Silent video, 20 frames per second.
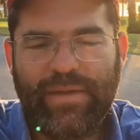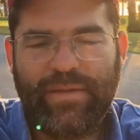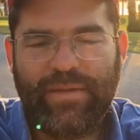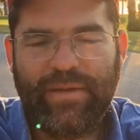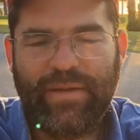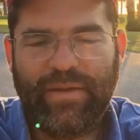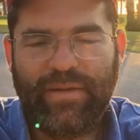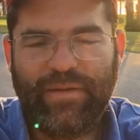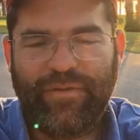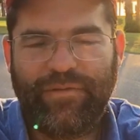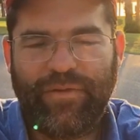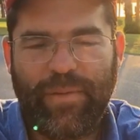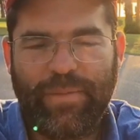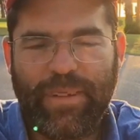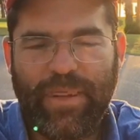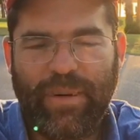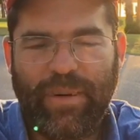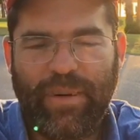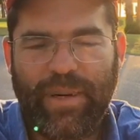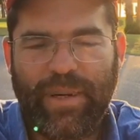here's from
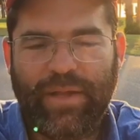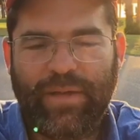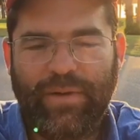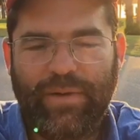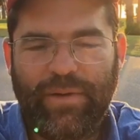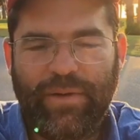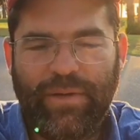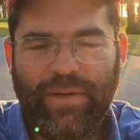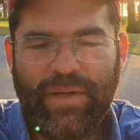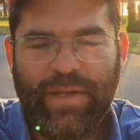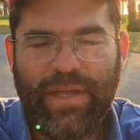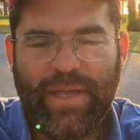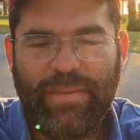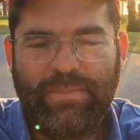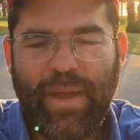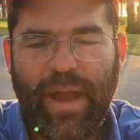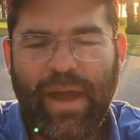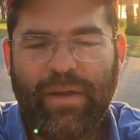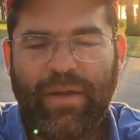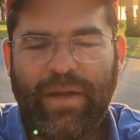the article.
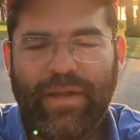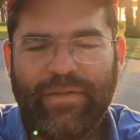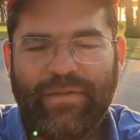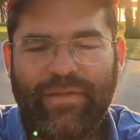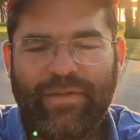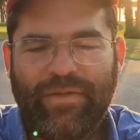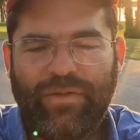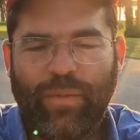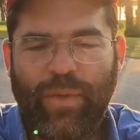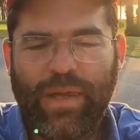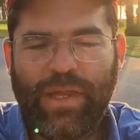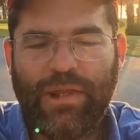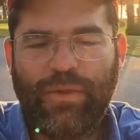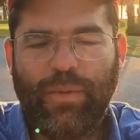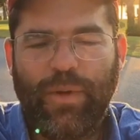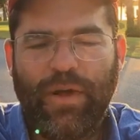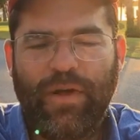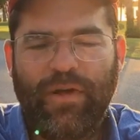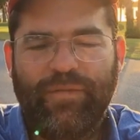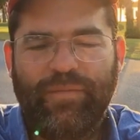Marinus'
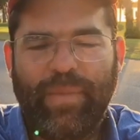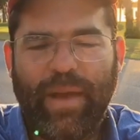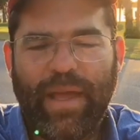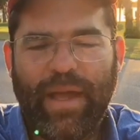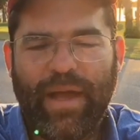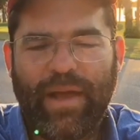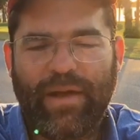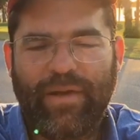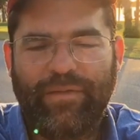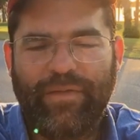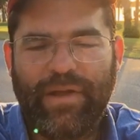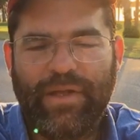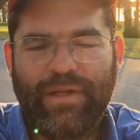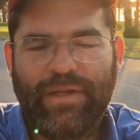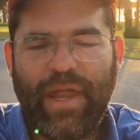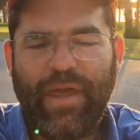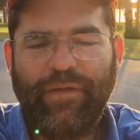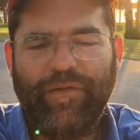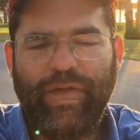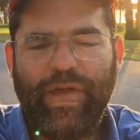2012 biography
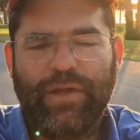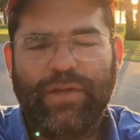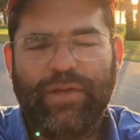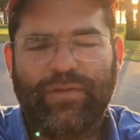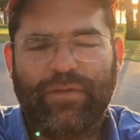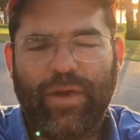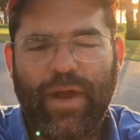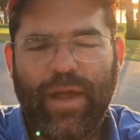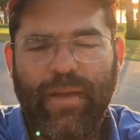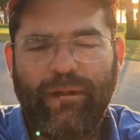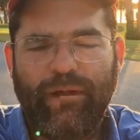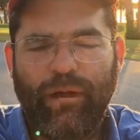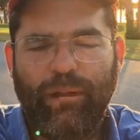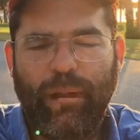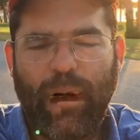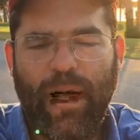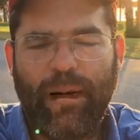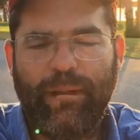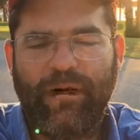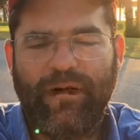deftly describes
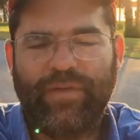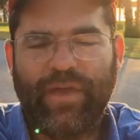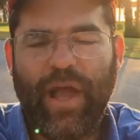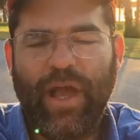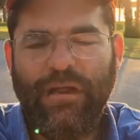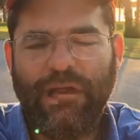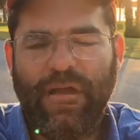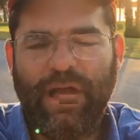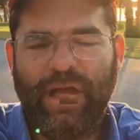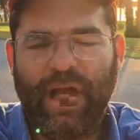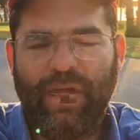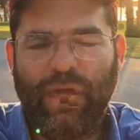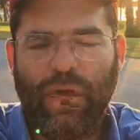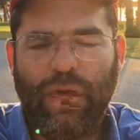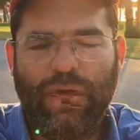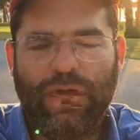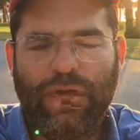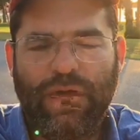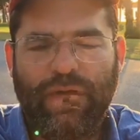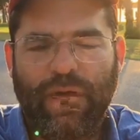Obama's conscious
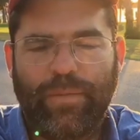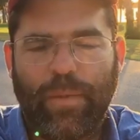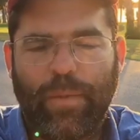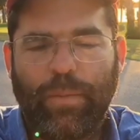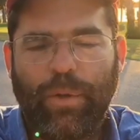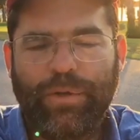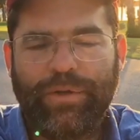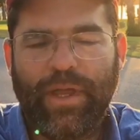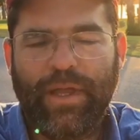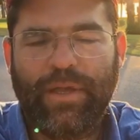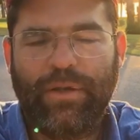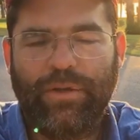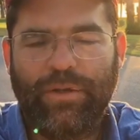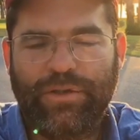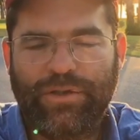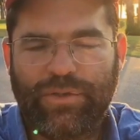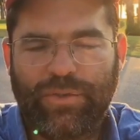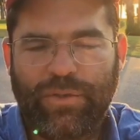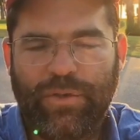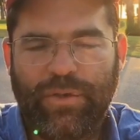evolution from a
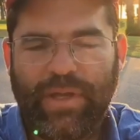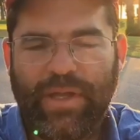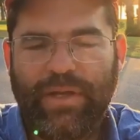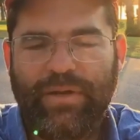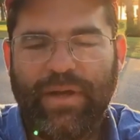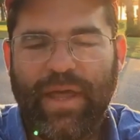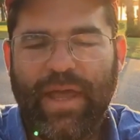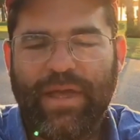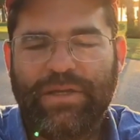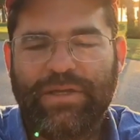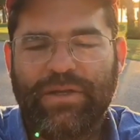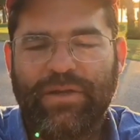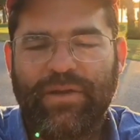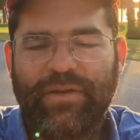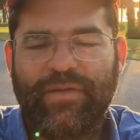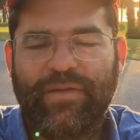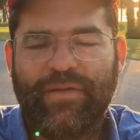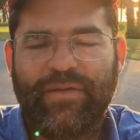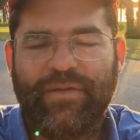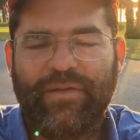multicultural
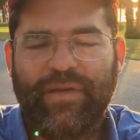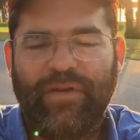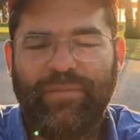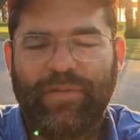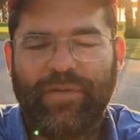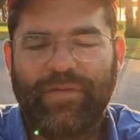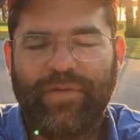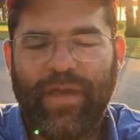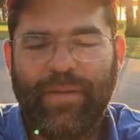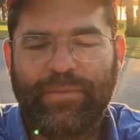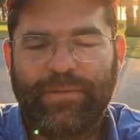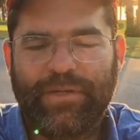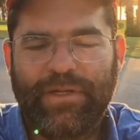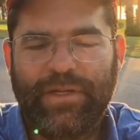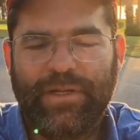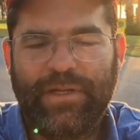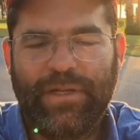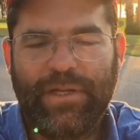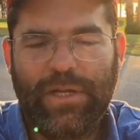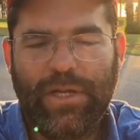internationalist
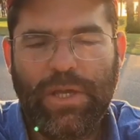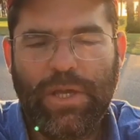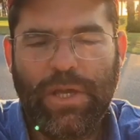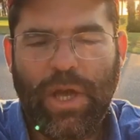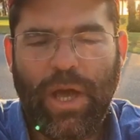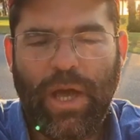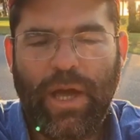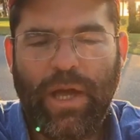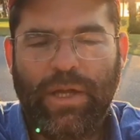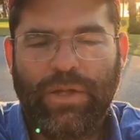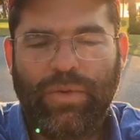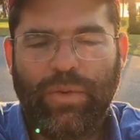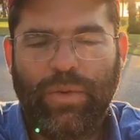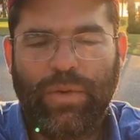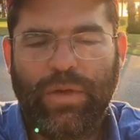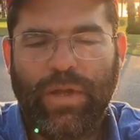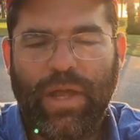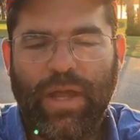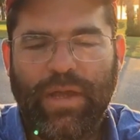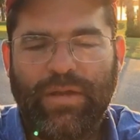self-perception
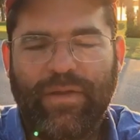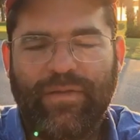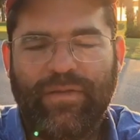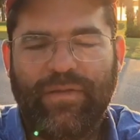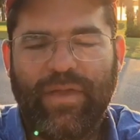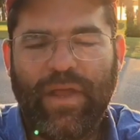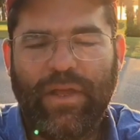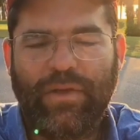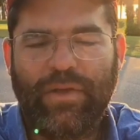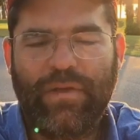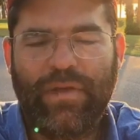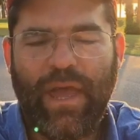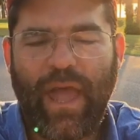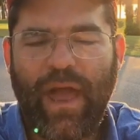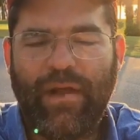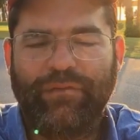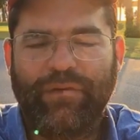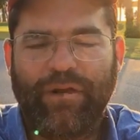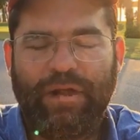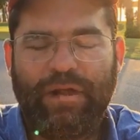toward a distinctly
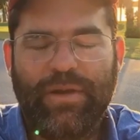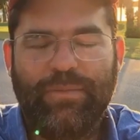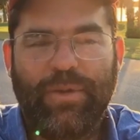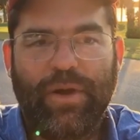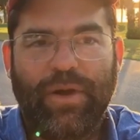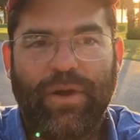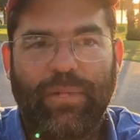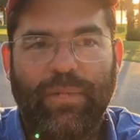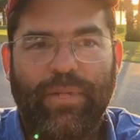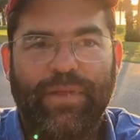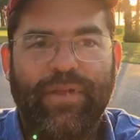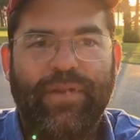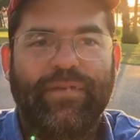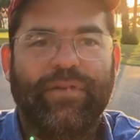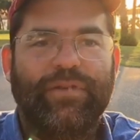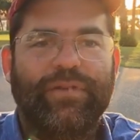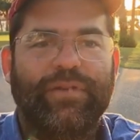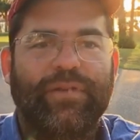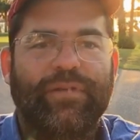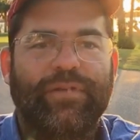African-American one. These
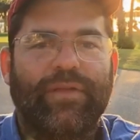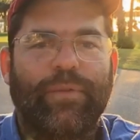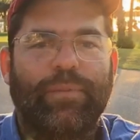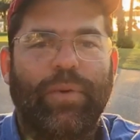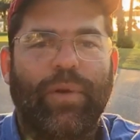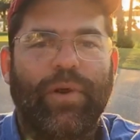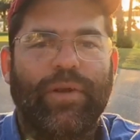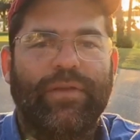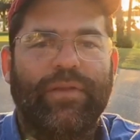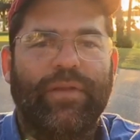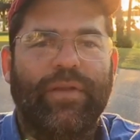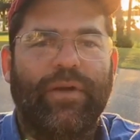are just the parts of the